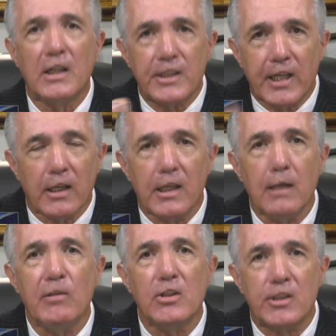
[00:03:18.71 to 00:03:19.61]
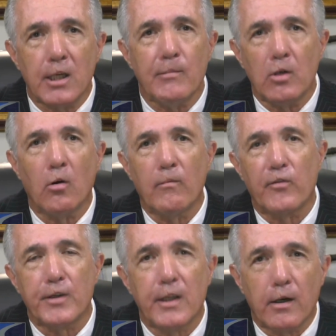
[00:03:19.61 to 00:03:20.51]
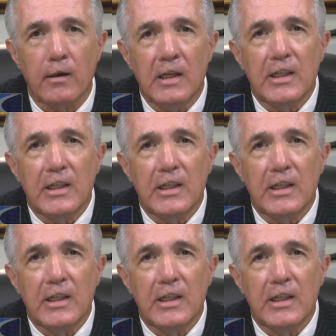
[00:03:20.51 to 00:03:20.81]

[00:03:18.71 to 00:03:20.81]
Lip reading: telling him he's coming home for dinner,